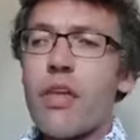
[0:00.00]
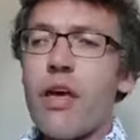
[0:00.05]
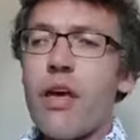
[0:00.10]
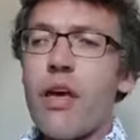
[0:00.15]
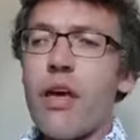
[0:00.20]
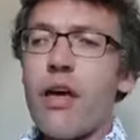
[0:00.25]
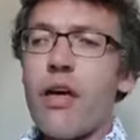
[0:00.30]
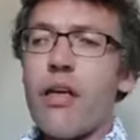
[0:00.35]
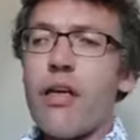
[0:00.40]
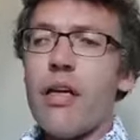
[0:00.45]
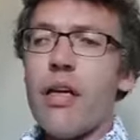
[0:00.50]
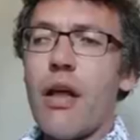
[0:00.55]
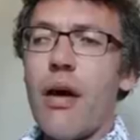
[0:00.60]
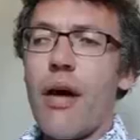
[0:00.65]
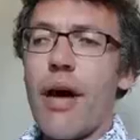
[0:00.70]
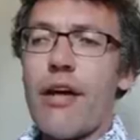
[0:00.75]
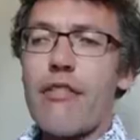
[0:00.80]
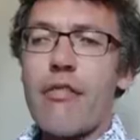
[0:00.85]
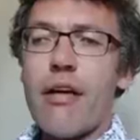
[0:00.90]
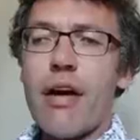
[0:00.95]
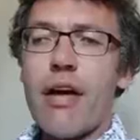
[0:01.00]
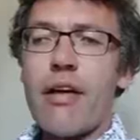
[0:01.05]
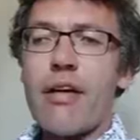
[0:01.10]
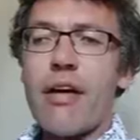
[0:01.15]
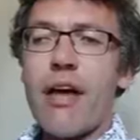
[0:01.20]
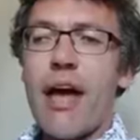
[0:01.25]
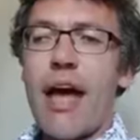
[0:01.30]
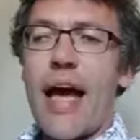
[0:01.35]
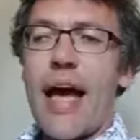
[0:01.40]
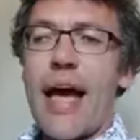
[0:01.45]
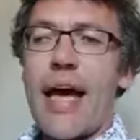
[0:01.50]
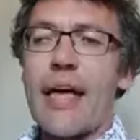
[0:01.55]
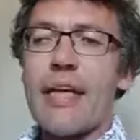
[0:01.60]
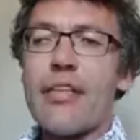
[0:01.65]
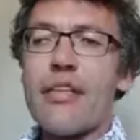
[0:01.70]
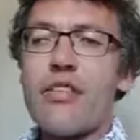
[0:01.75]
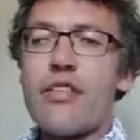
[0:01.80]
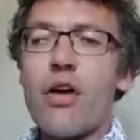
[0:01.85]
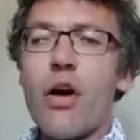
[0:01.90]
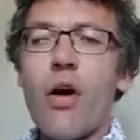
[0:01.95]
uh, Lyra
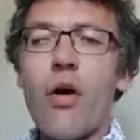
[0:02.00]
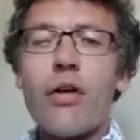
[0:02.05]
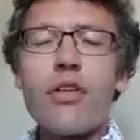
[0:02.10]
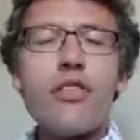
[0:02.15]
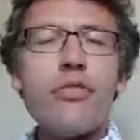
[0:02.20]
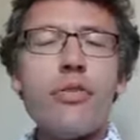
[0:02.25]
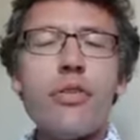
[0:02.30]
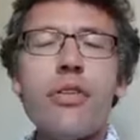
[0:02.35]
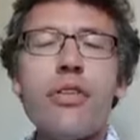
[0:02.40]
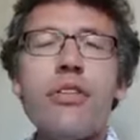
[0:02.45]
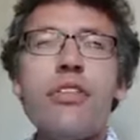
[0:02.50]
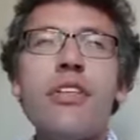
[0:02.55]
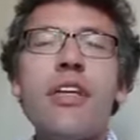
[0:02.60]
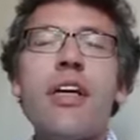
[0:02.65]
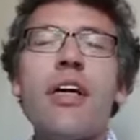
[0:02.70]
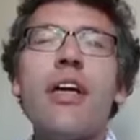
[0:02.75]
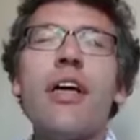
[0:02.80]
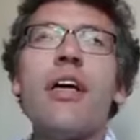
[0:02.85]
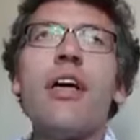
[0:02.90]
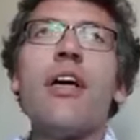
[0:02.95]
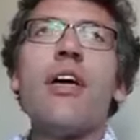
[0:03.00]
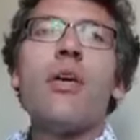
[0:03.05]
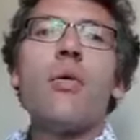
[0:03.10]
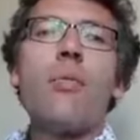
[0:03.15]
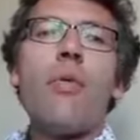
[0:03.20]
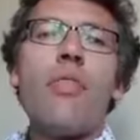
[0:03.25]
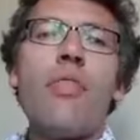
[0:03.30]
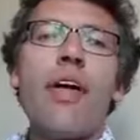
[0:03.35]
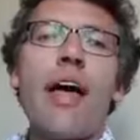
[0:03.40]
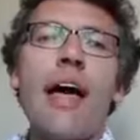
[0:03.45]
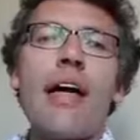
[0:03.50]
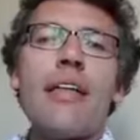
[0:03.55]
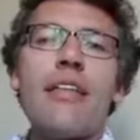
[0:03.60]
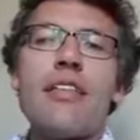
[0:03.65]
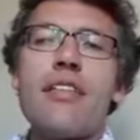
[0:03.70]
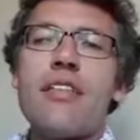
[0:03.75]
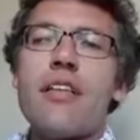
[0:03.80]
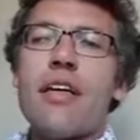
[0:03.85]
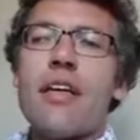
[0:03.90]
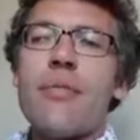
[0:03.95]
and Oxford, with
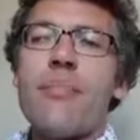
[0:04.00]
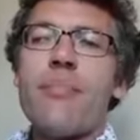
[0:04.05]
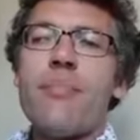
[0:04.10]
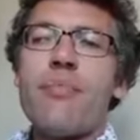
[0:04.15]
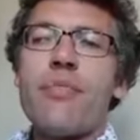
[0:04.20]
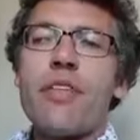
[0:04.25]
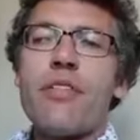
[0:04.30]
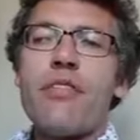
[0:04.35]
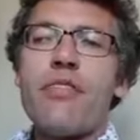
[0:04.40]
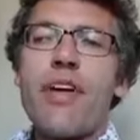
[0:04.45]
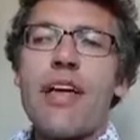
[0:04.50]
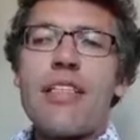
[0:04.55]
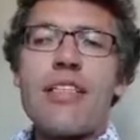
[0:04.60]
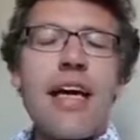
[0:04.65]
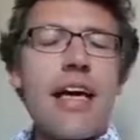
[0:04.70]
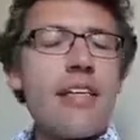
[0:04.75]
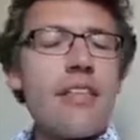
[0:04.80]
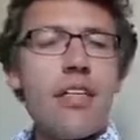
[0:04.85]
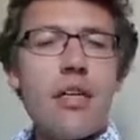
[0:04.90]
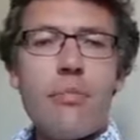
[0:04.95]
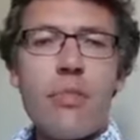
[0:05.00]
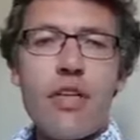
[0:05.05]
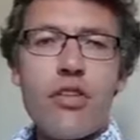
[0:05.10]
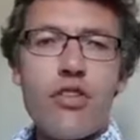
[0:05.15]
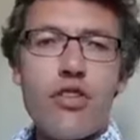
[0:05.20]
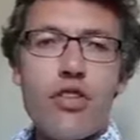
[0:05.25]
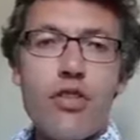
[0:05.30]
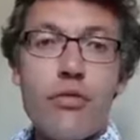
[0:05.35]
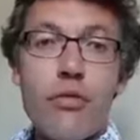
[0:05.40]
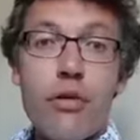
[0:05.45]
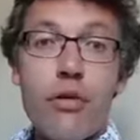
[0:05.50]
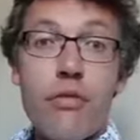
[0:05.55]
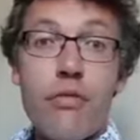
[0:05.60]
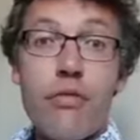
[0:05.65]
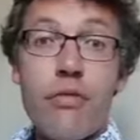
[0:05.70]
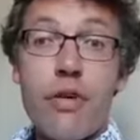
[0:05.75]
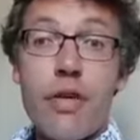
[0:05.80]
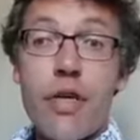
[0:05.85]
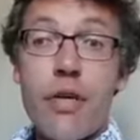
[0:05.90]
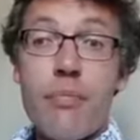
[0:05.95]
that um, fantastic mixture
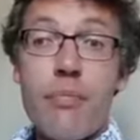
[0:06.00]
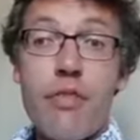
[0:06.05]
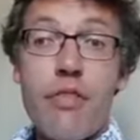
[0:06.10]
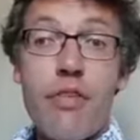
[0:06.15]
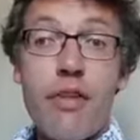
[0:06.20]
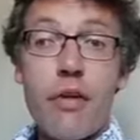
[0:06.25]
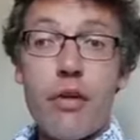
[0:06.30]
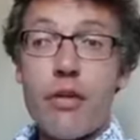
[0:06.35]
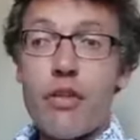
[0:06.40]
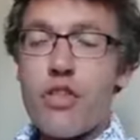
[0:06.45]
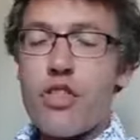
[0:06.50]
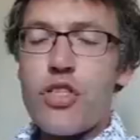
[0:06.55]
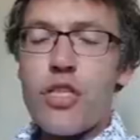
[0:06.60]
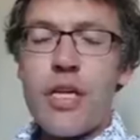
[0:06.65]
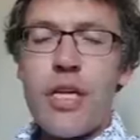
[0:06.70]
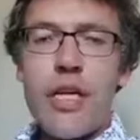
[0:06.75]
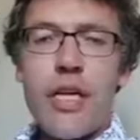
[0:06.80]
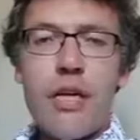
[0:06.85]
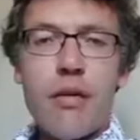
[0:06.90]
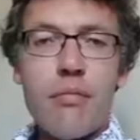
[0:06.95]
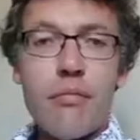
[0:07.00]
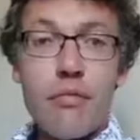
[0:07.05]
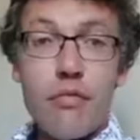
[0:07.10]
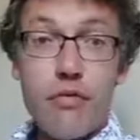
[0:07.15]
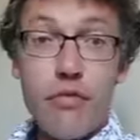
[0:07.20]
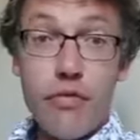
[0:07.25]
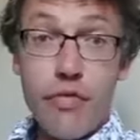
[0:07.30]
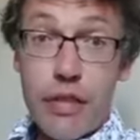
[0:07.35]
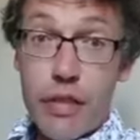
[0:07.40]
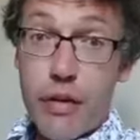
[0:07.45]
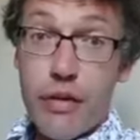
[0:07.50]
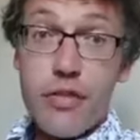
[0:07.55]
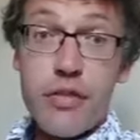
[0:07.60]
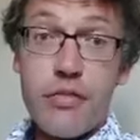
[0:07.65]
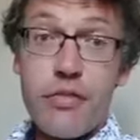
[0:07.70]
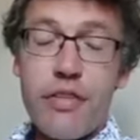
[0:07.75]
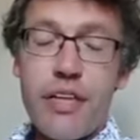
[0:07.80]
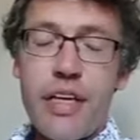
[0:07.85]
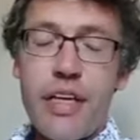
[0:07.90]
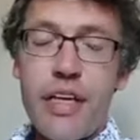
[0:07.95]
of uh, theology,
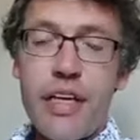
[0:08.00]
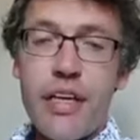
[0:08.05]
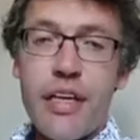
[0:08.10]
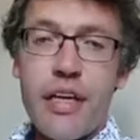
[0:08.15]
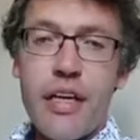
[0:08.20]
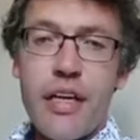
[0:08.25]
philosophy,